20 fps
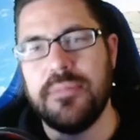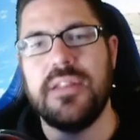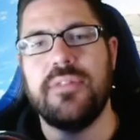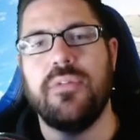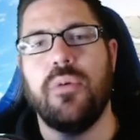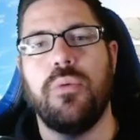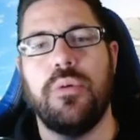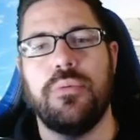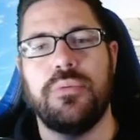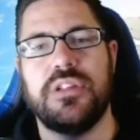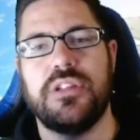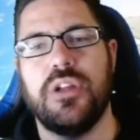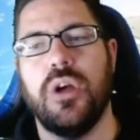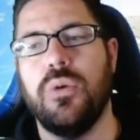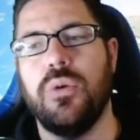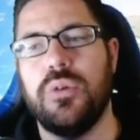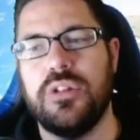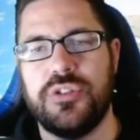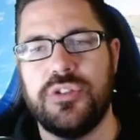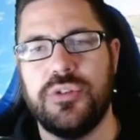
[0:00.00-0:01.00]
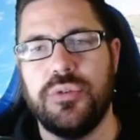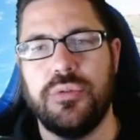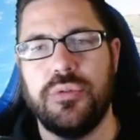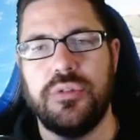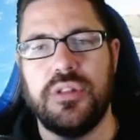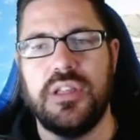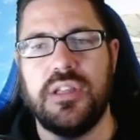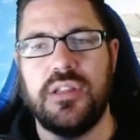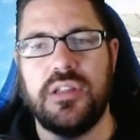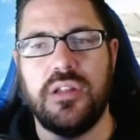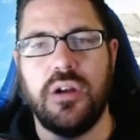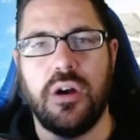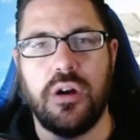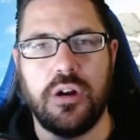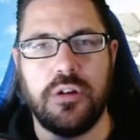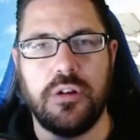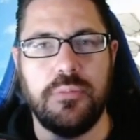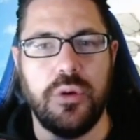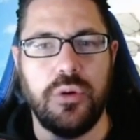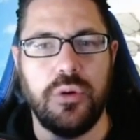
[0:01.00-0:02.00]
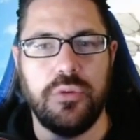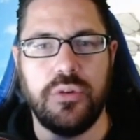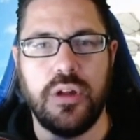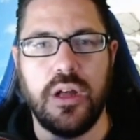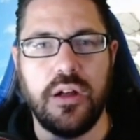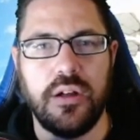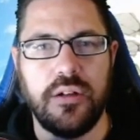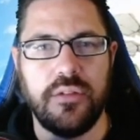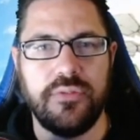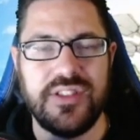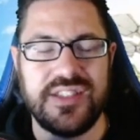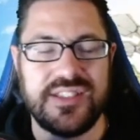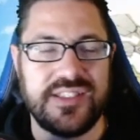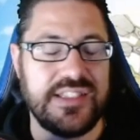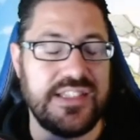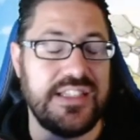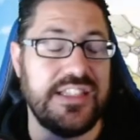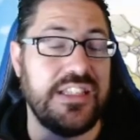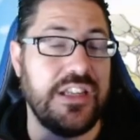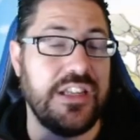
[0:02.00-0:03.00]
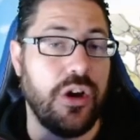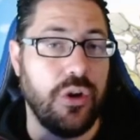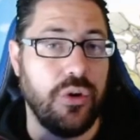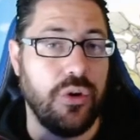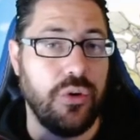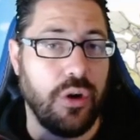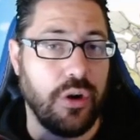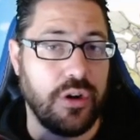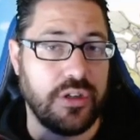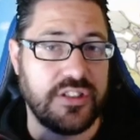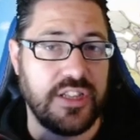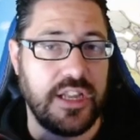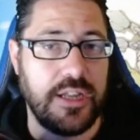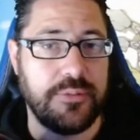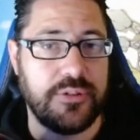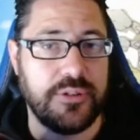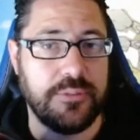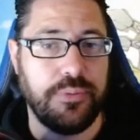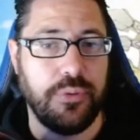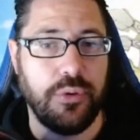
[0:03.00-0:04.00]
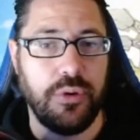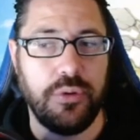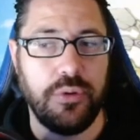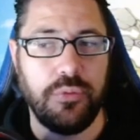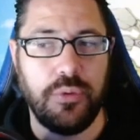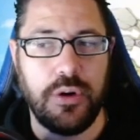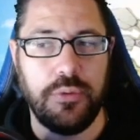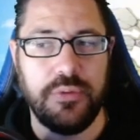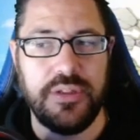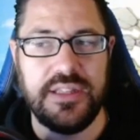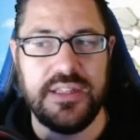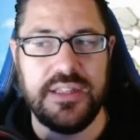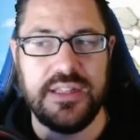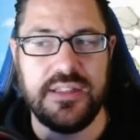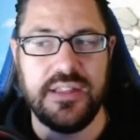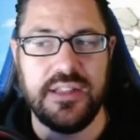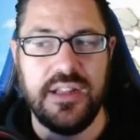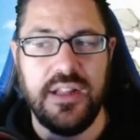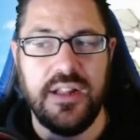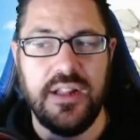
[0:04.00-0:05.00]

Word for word: Even when we go into the arc mode of the CEO archetype support where we get